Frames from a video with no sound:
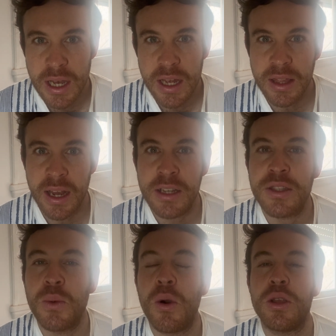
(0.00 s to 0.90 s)
That is
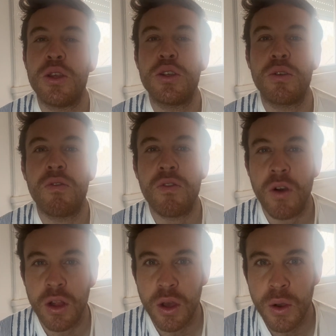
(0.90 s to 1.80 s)
the one you should
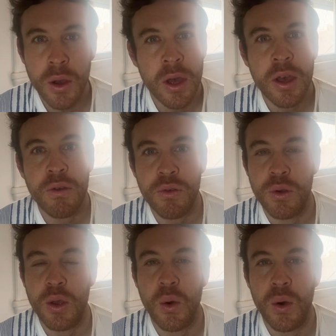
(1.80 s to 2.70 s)
follow through
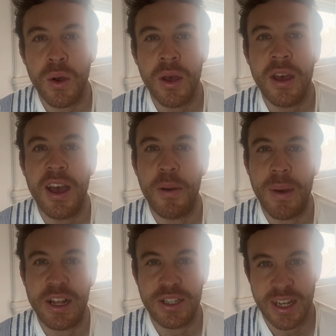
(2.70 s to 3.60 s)
your
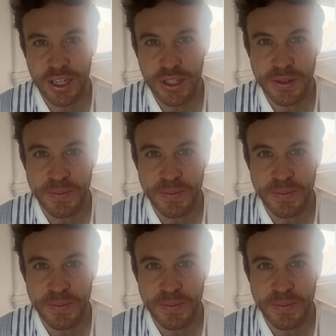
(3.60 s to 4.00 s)
imagination.